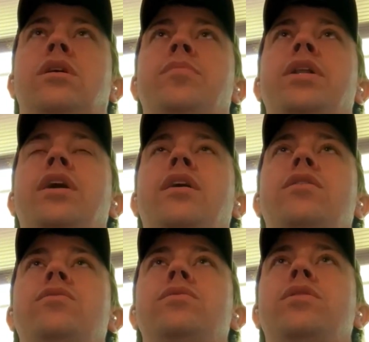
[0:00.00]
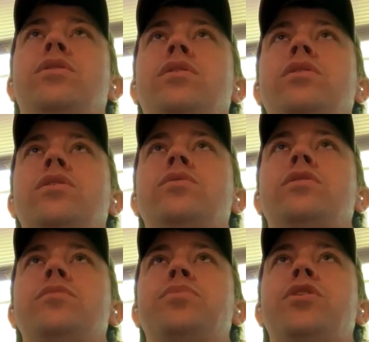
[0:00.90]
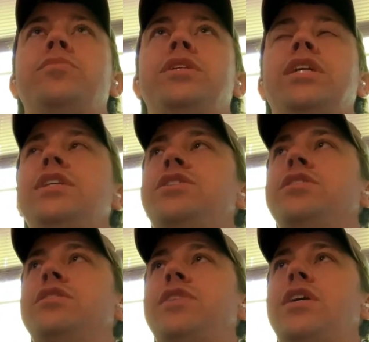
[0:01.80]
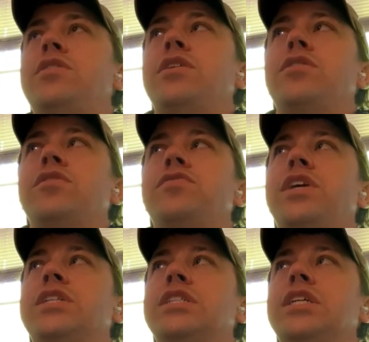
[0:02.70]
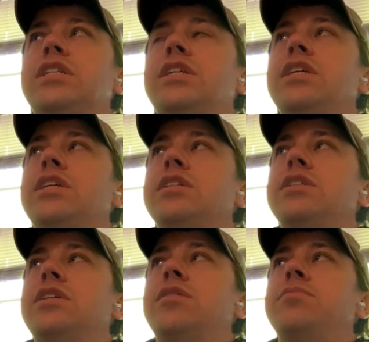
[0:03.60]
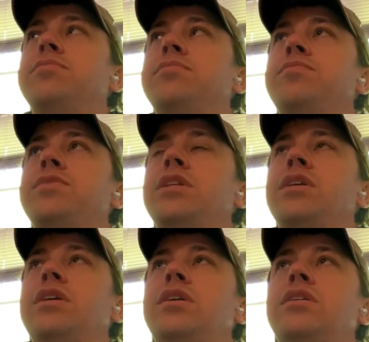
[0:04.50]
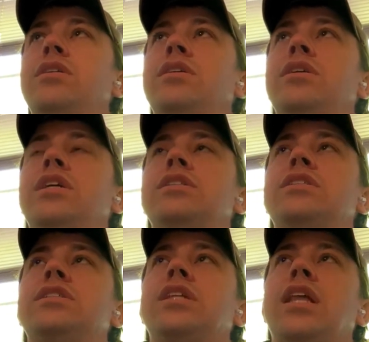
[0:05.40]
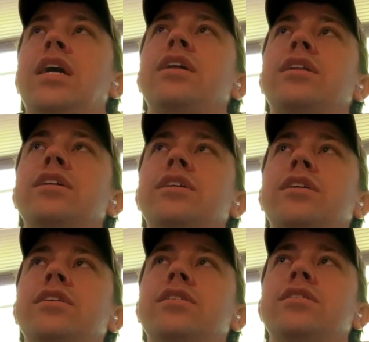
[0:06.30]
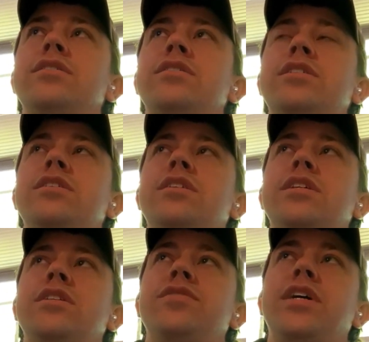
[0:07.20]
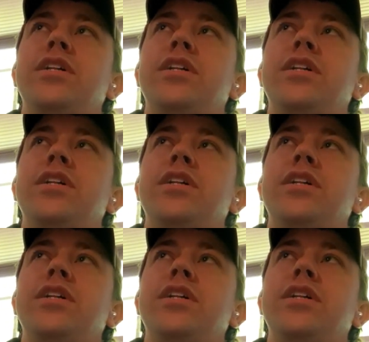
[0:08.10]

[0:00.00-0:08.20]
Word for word: I mean, I don't know all the permutations of how that could affect it. I think it's um, it's slightly silly the